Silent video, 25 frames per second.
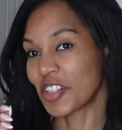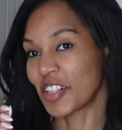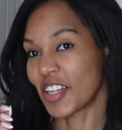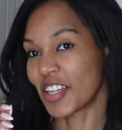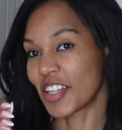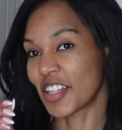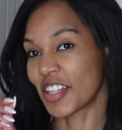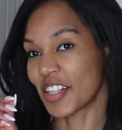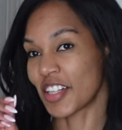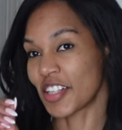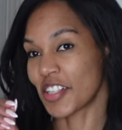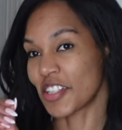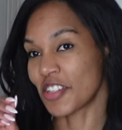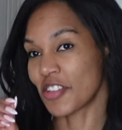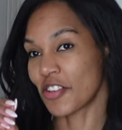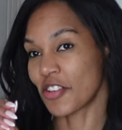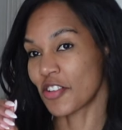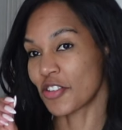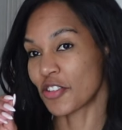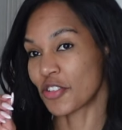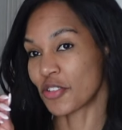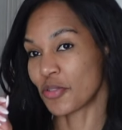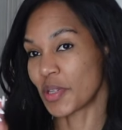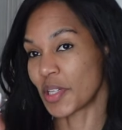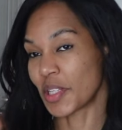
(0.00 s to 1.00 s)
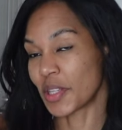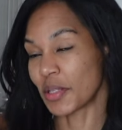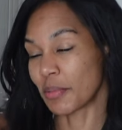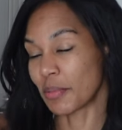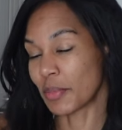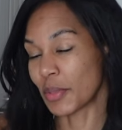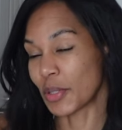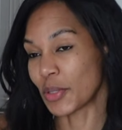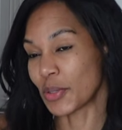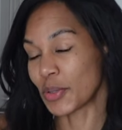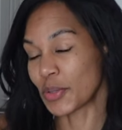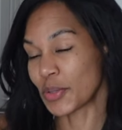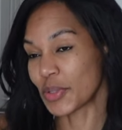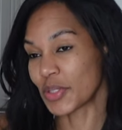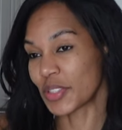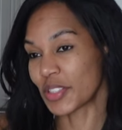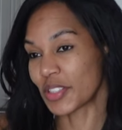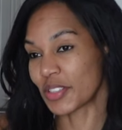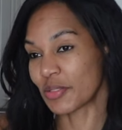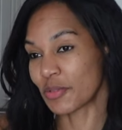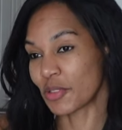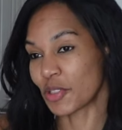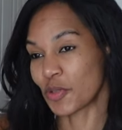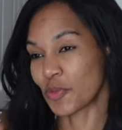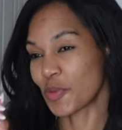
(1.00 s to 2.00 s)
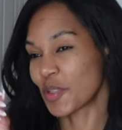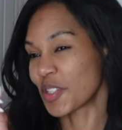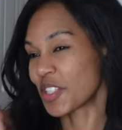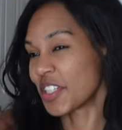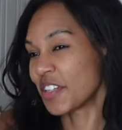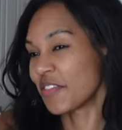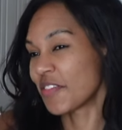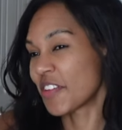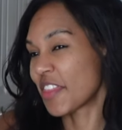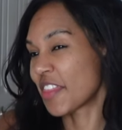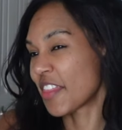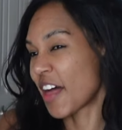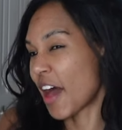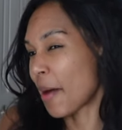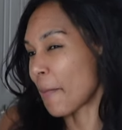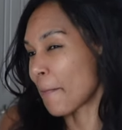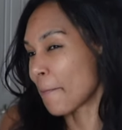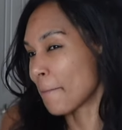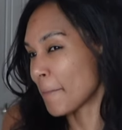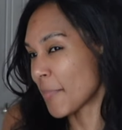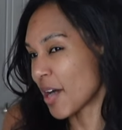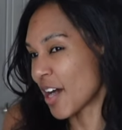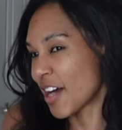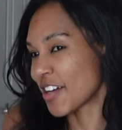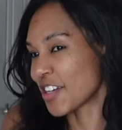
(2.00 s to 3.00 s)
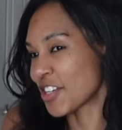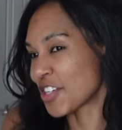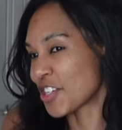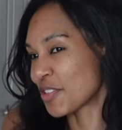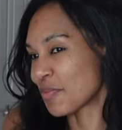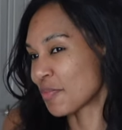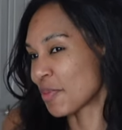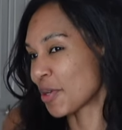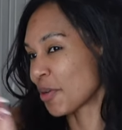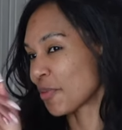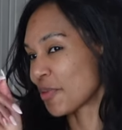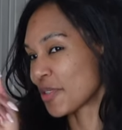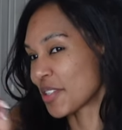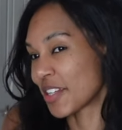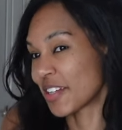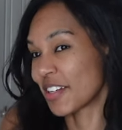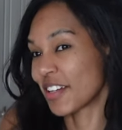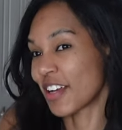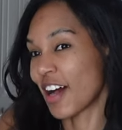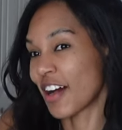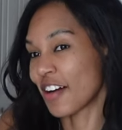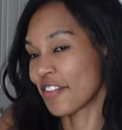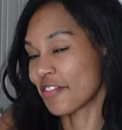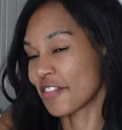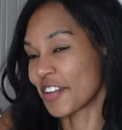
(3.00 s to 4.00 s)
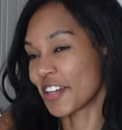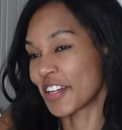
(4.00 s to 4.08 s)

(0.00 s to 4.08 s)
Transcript: and then I started doing the most, which wasn't even that much, but it was enough.